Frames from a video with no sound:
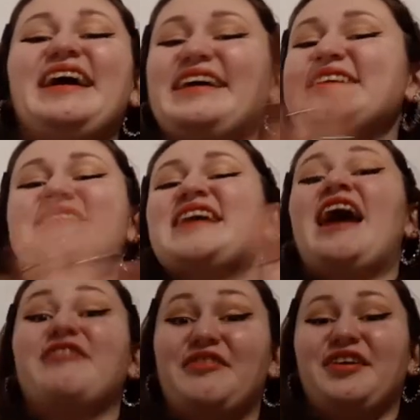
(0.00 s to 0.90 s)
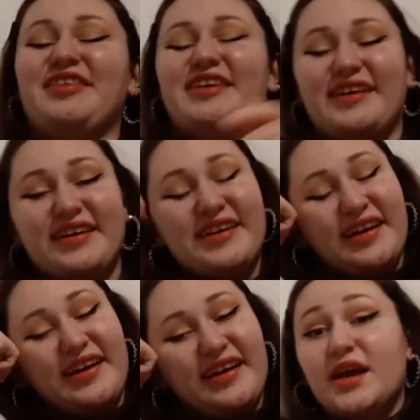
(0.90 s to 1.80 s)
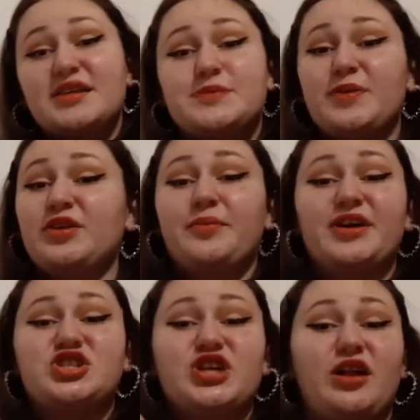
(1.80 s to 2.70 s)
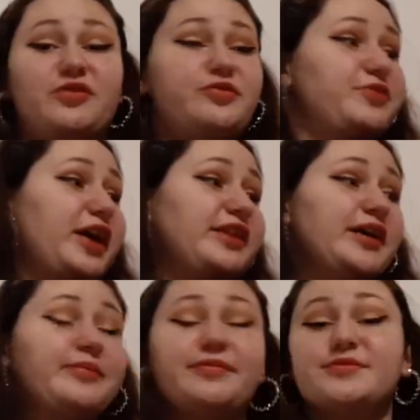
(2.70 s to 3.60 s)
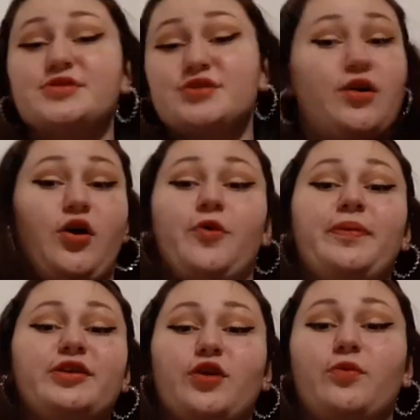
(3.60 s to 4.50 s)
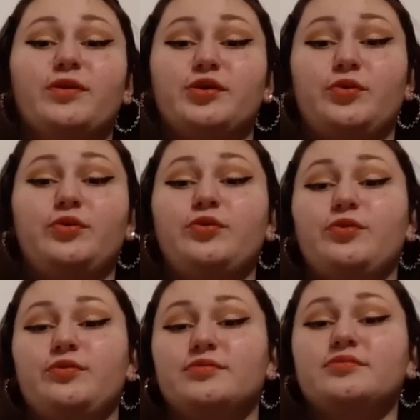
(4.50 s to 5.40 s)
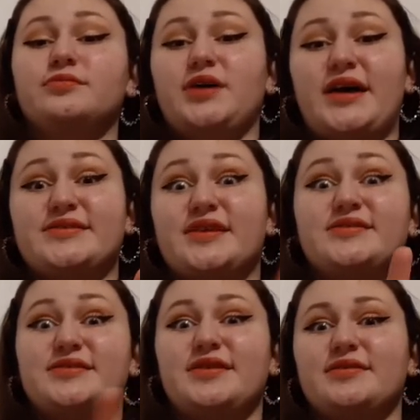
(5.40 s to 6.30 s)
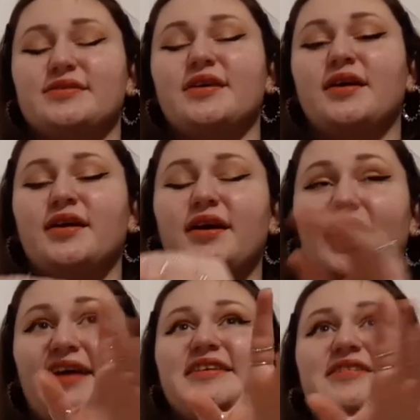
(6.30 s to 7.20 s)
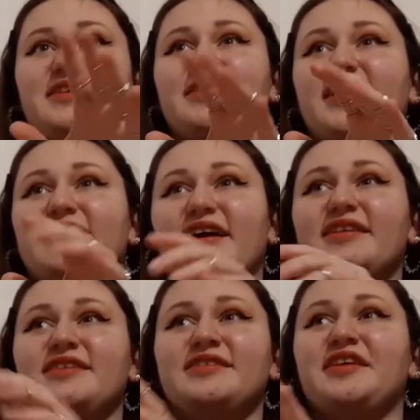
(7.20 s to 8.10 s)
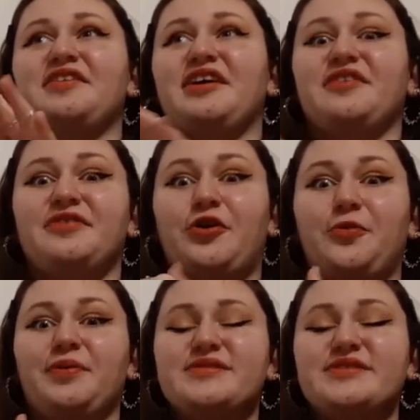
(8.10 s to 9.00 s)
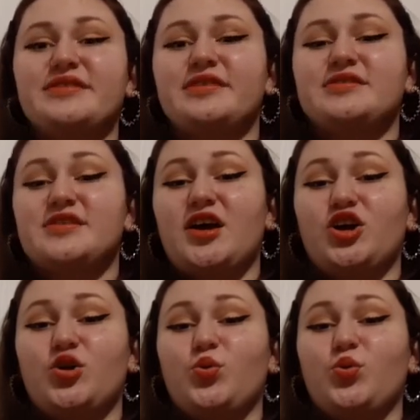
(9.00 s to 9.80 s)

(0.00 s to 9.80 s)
It doesn't have everything. It's been on my shelf, and I'm so hoping no one who has not seen anything like that in their life opens it and is like,